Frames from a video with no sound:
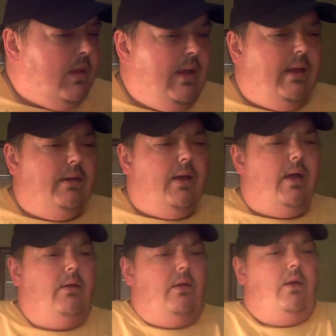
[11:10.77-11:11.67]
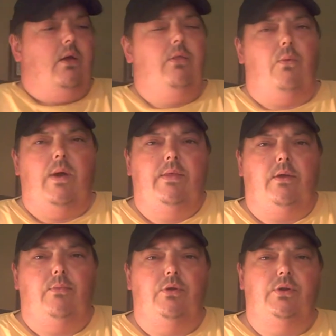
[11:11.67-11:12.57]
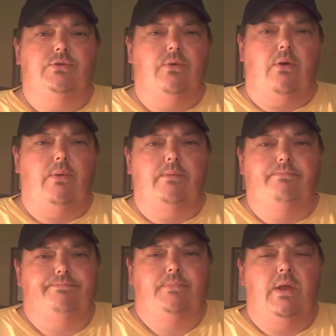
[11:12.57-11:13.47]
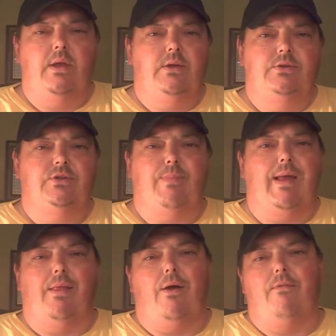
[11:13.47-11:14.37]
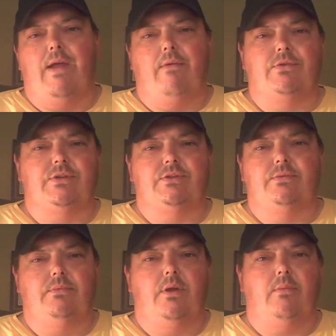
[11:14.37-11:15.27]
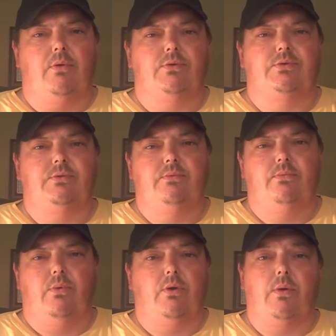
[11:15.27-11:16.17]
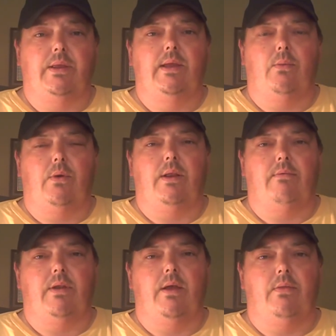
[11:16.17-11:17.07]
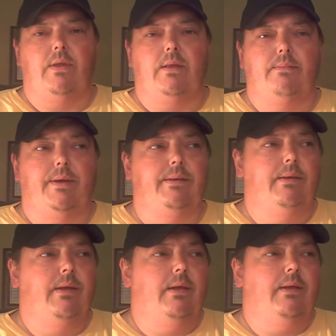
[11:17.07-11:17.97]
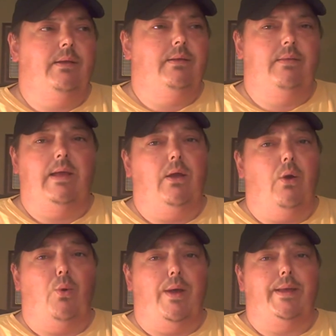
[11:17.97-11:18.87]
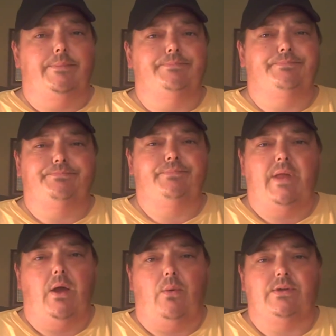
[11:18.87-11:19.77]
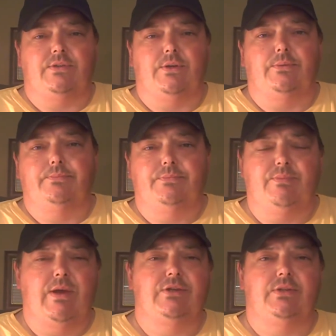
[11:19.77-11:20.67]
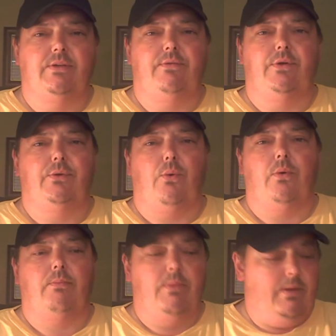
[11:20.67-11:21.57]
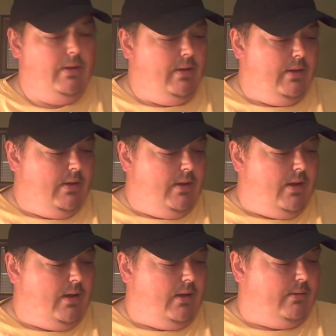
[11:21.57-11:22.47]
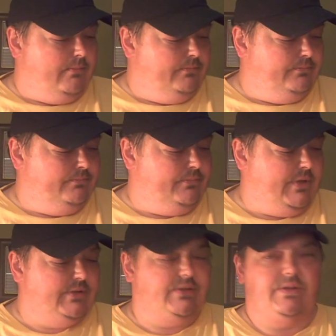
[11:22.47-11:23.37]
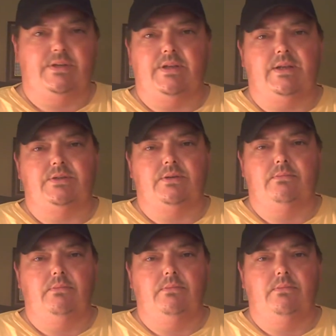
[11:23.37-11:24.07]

and the way the community's growing, just by law of averages numbers, we're going to get one every now and then, but they go away. They always do, especially if you ignore them, because it's the attention.